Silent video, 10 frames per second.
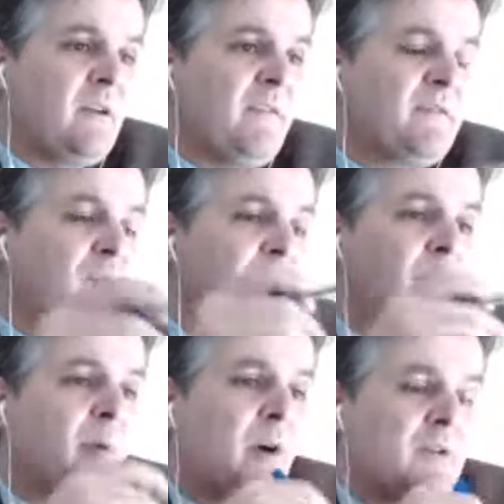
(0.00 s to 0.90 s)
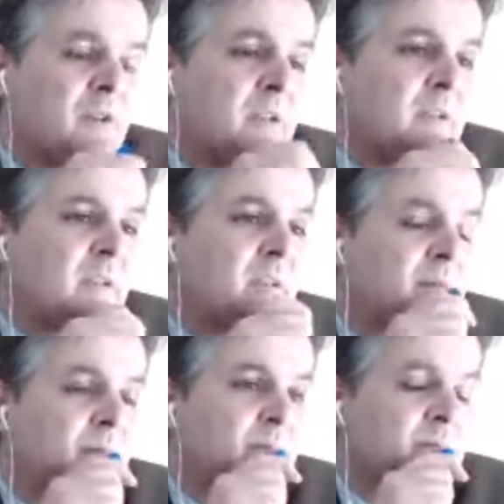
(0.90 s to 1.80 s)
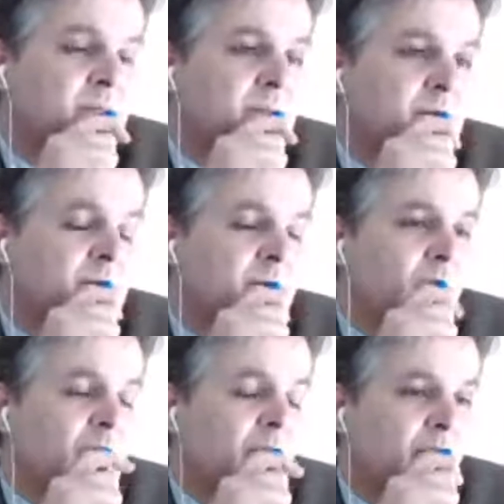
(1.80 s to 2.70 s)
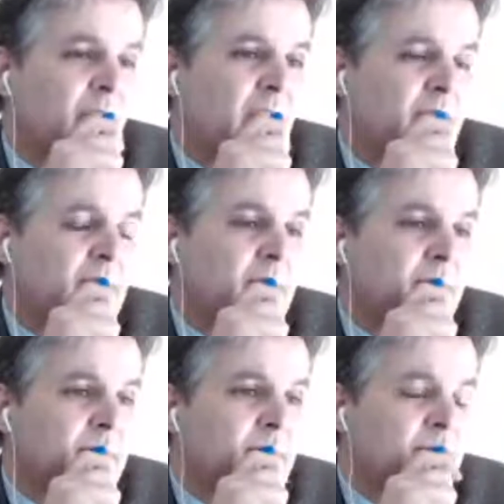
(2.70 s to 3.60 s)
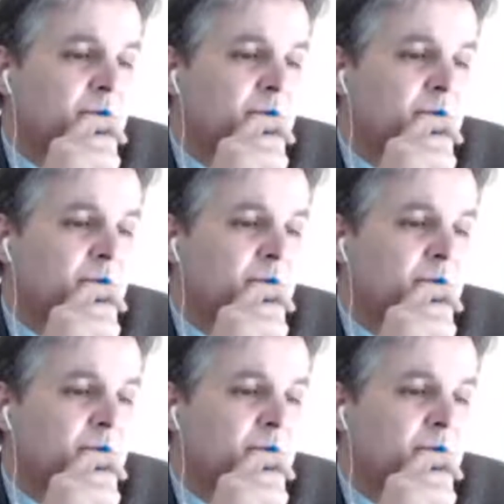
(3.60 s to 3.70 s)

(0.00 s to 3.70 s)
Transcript: test of two proportions. What do you think?